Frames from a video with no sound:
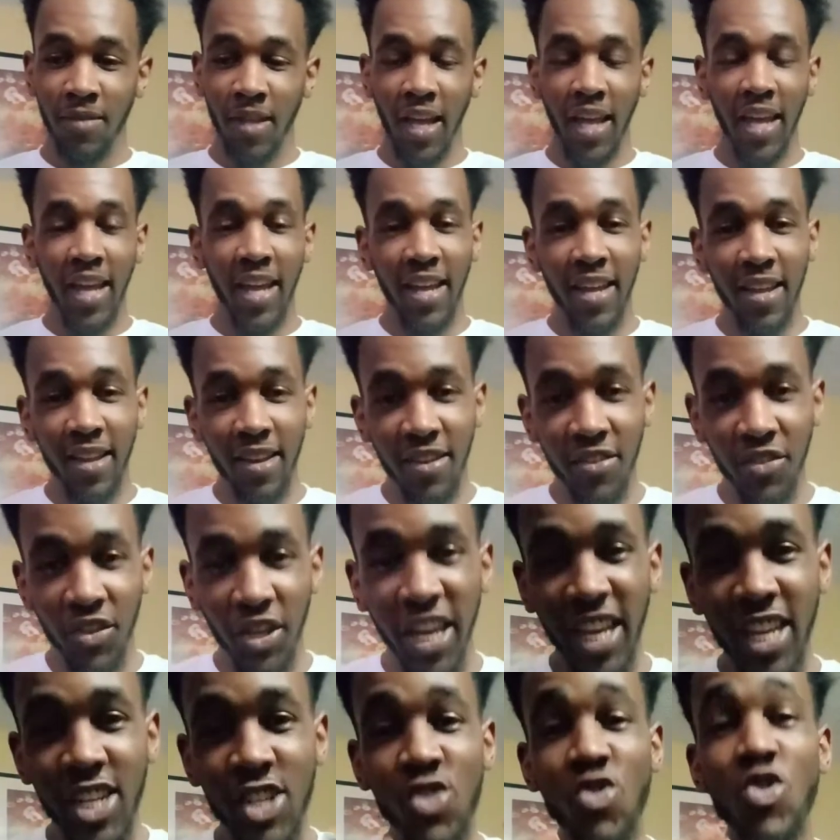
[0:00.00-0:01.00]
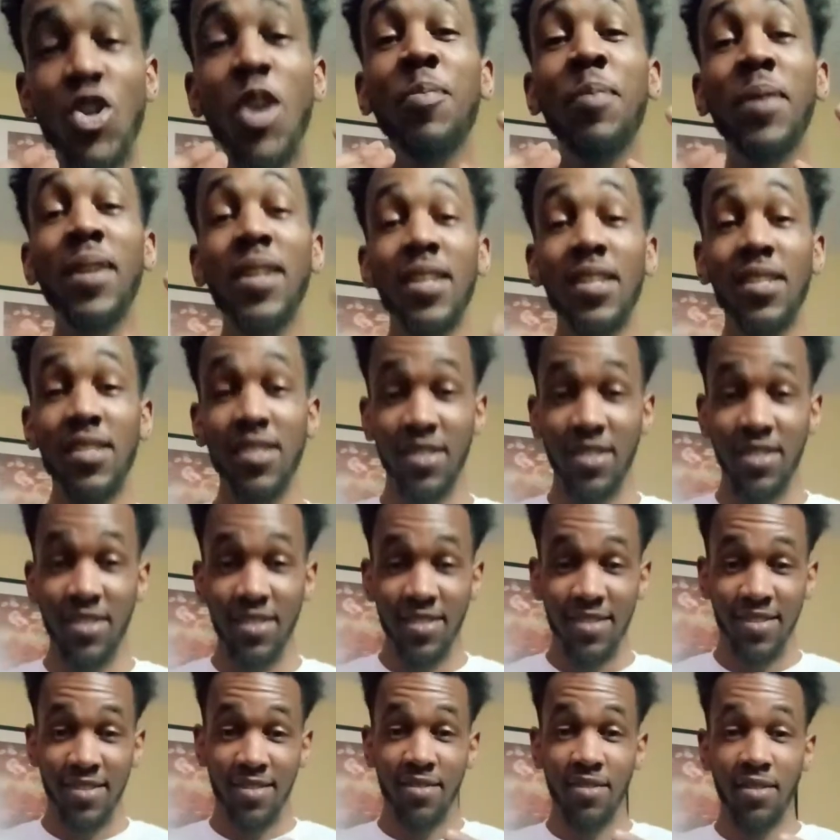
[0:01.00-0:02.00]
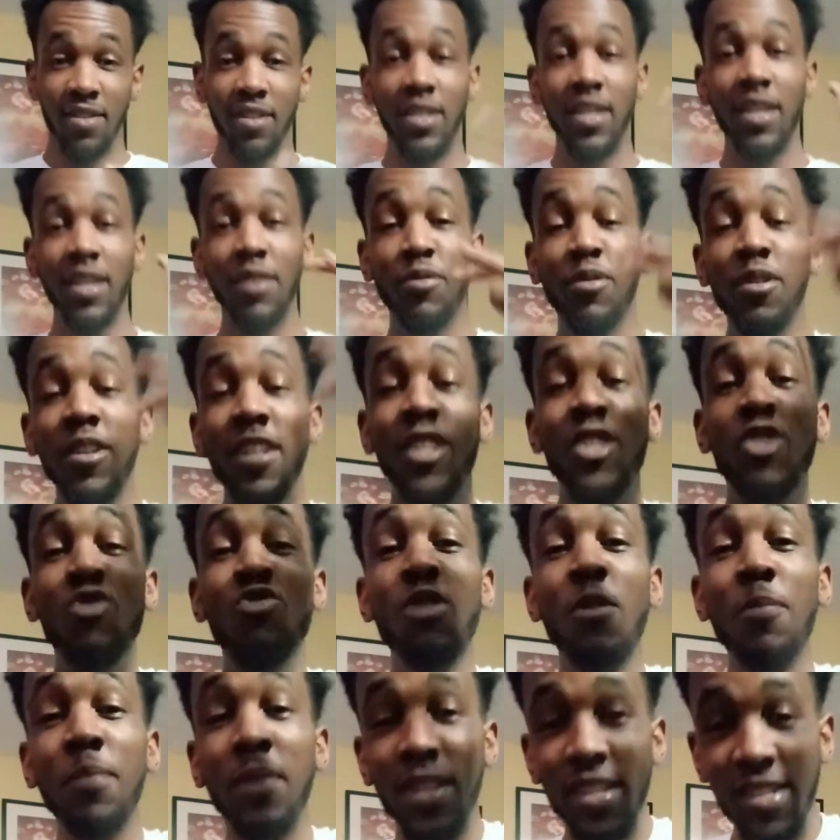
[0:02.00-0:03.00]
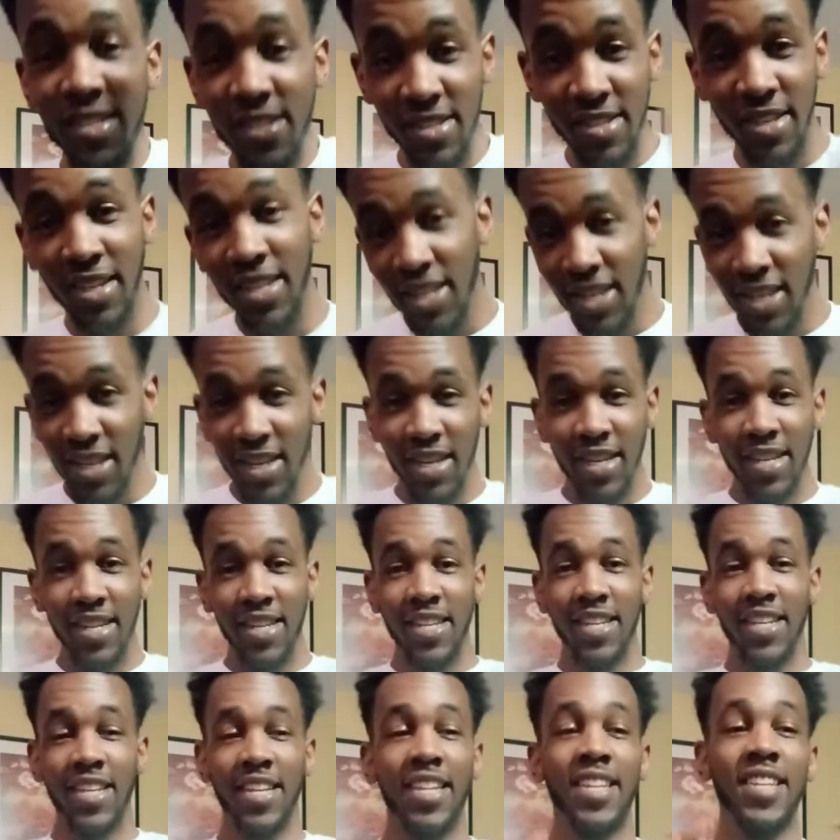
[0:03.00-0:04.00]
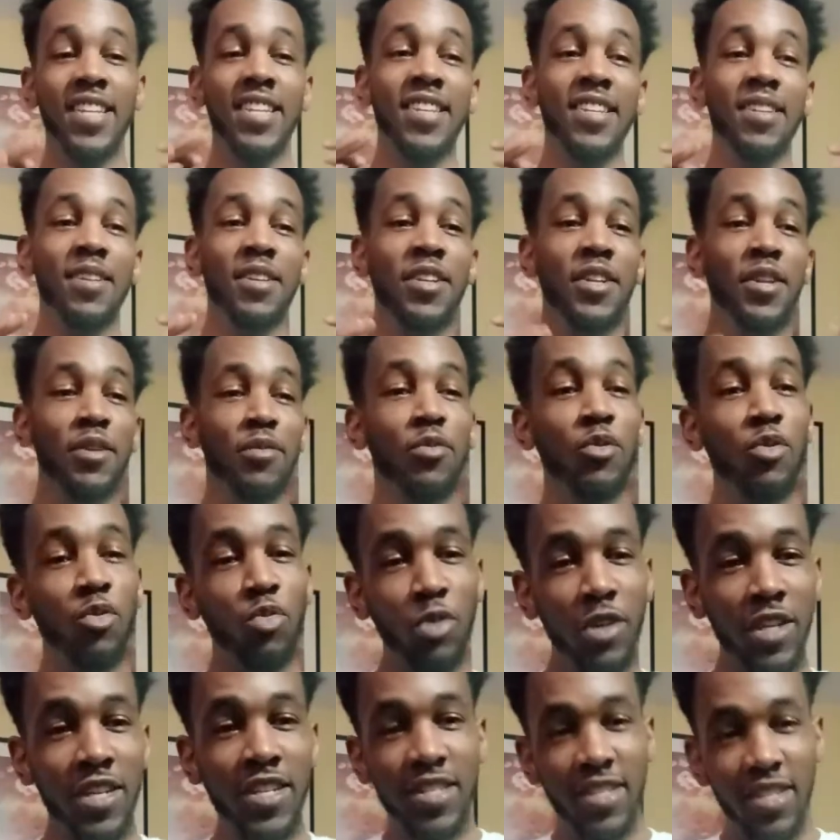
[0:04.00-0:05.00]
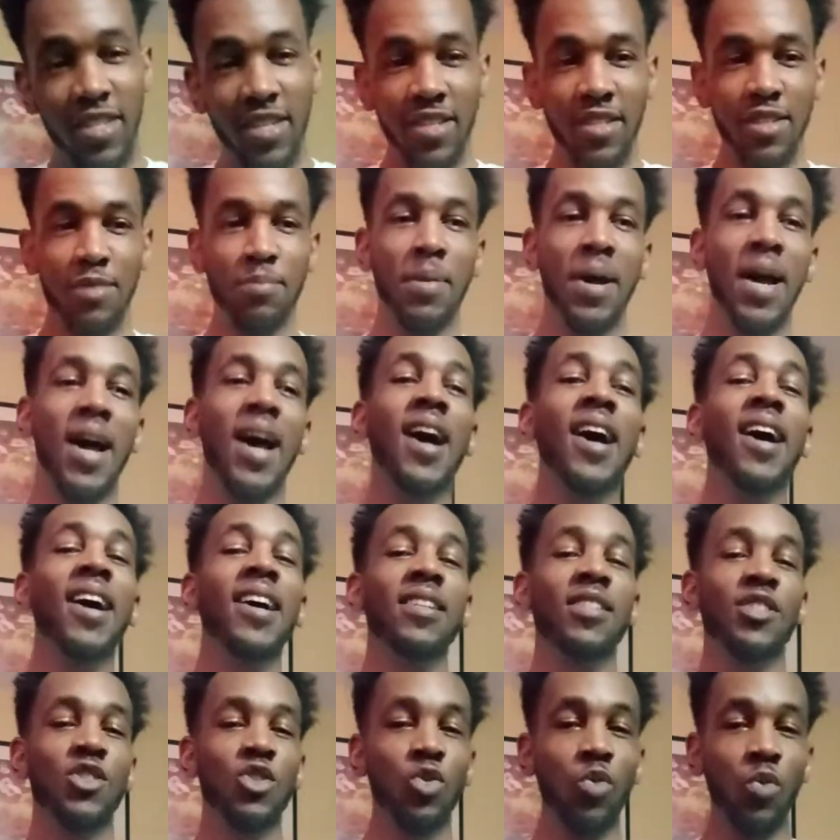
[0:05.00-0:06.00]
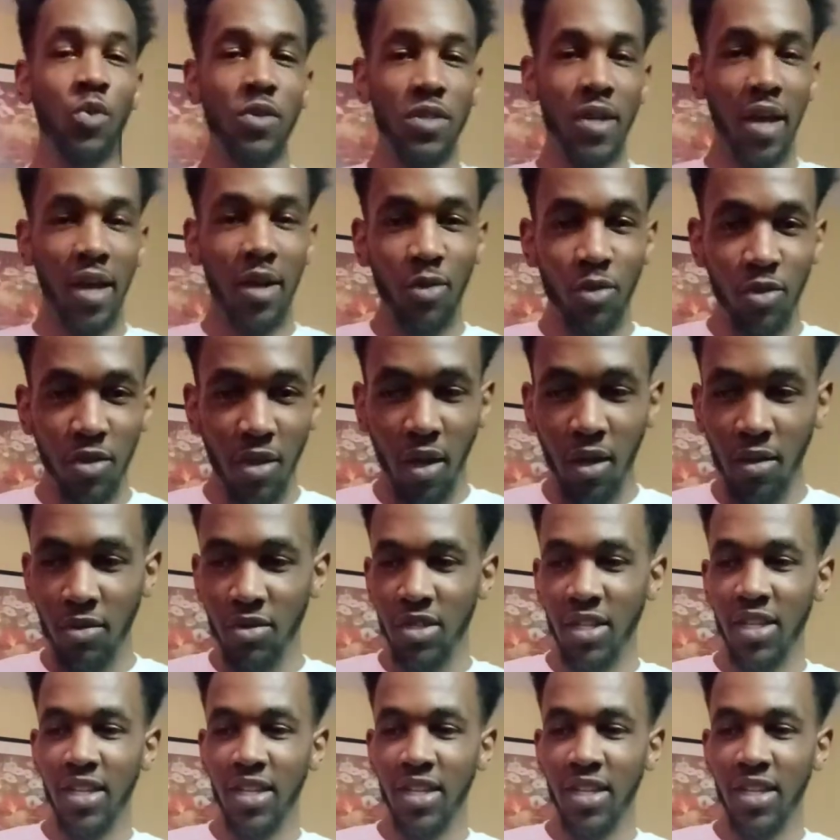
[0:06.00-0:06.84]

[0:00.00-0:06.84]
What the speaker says: And the extremities, the different extremities and the different reasonings behind suicidal thoughts.